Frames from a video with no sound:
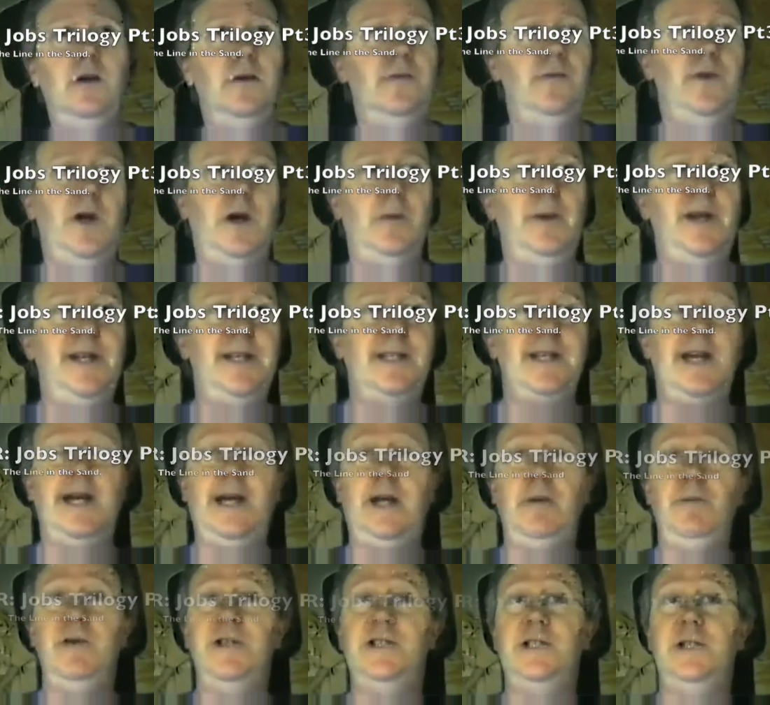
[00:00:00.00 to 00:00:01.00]
of nobody
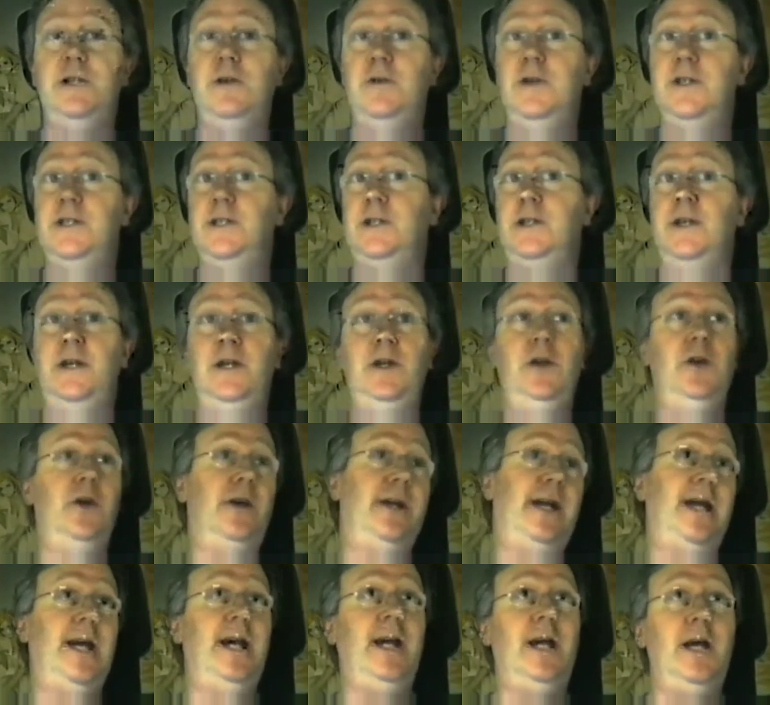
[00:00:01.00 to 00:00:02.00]
taking me seriously and
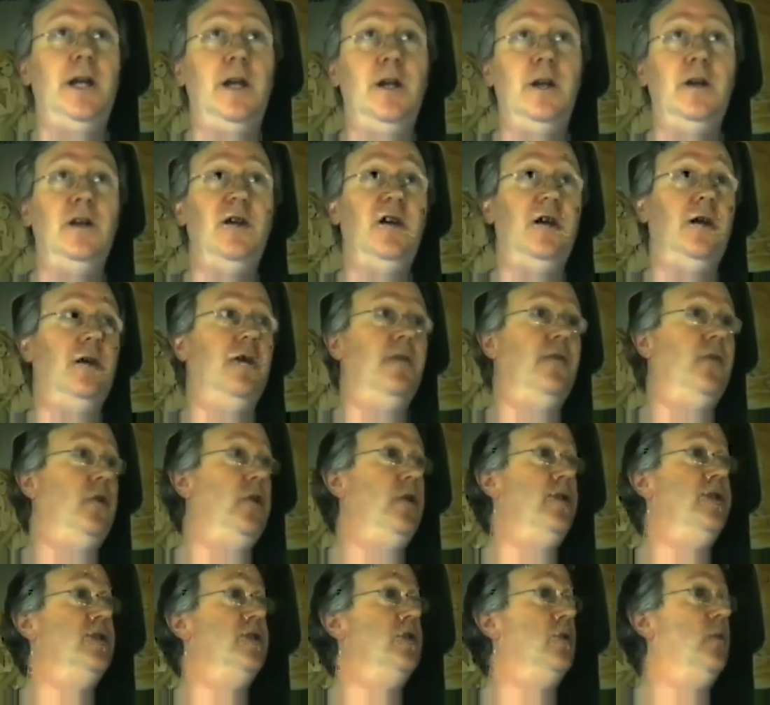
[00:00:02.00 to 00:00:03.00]
not getting any
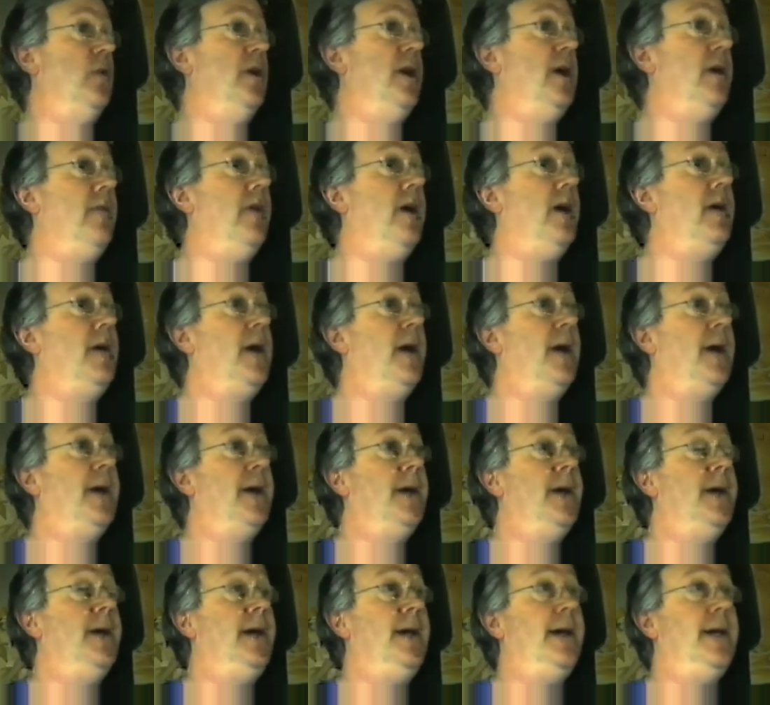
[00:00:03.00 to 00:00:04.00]
interviews or whatever,
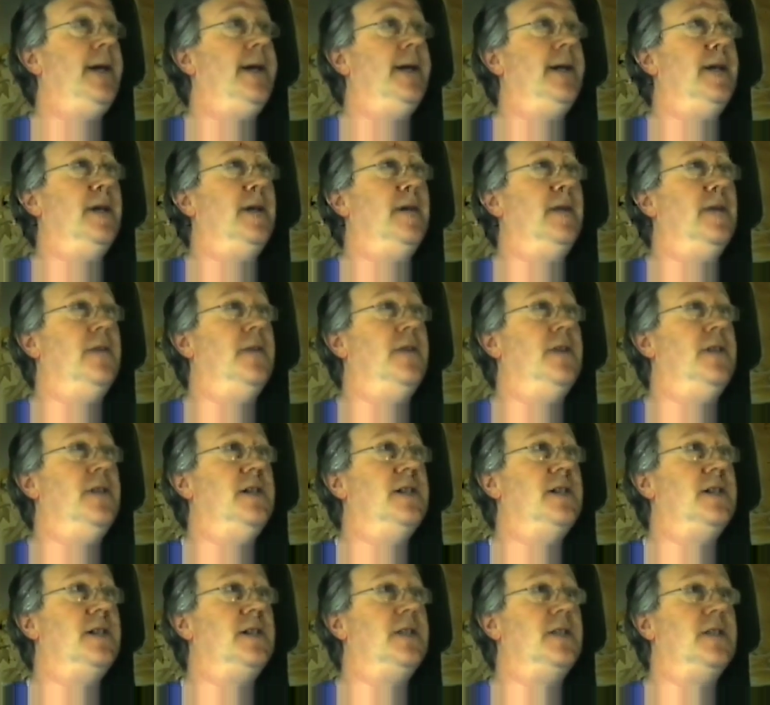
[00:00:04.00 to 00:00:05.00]

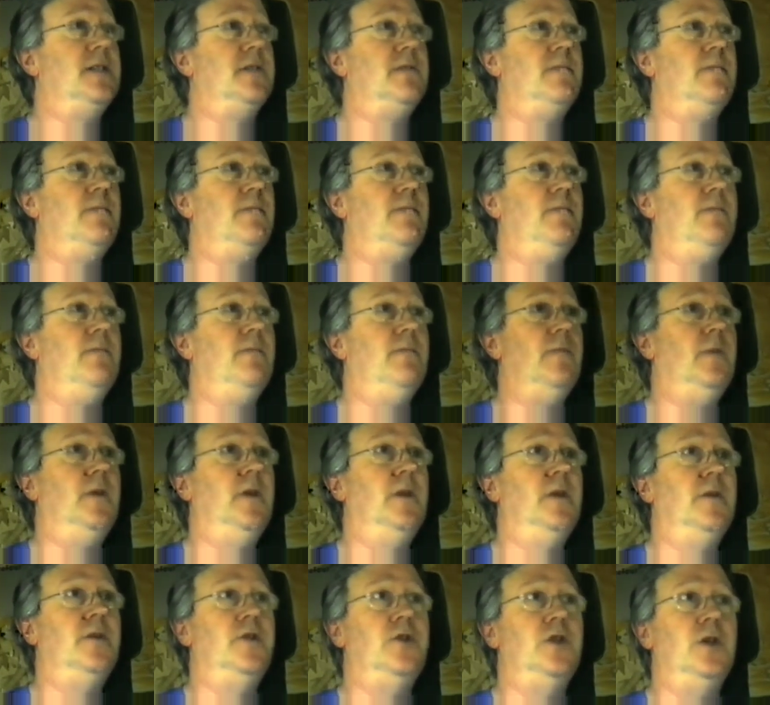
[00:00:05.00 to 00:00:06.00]
this
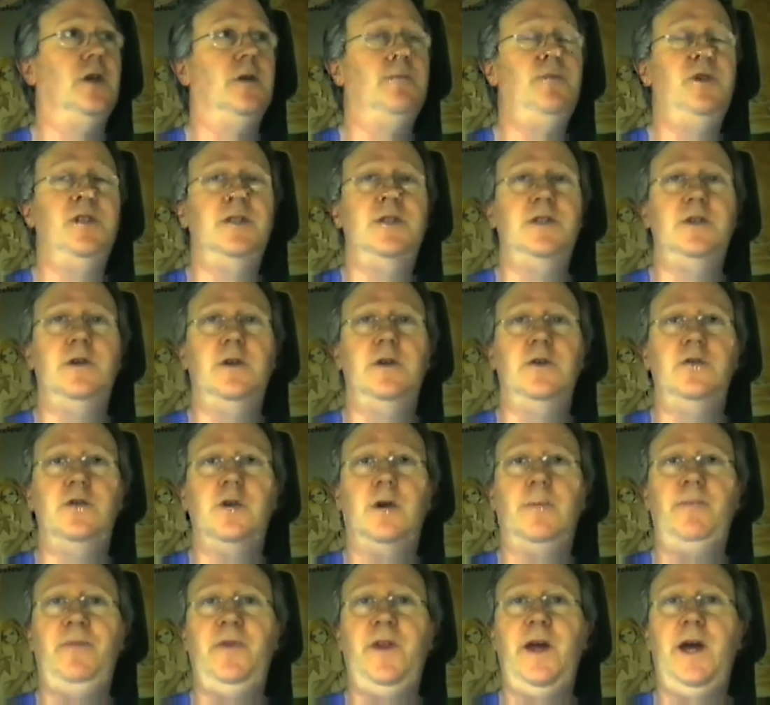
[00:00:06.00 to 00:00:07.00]
little job just sort of
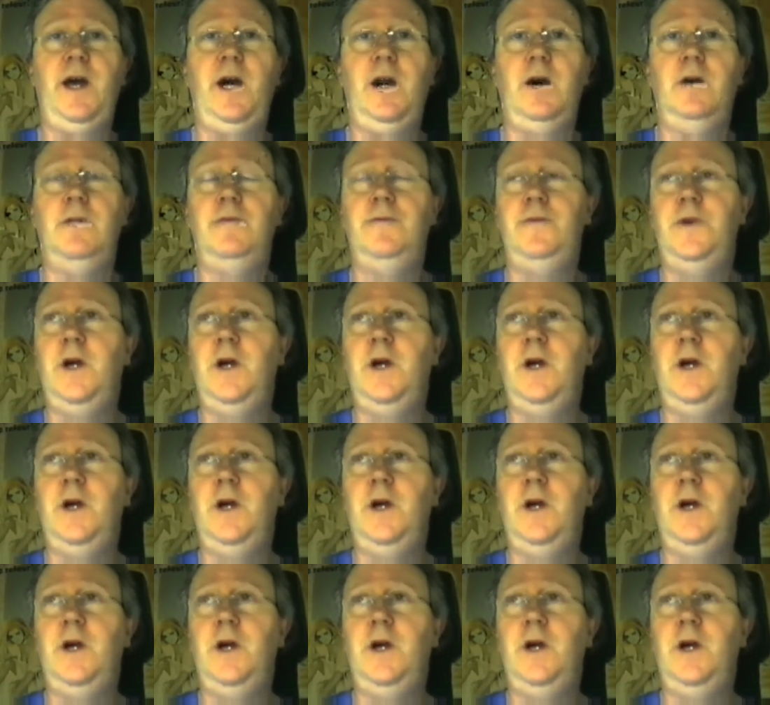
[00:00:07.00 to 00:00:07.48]
dropped out of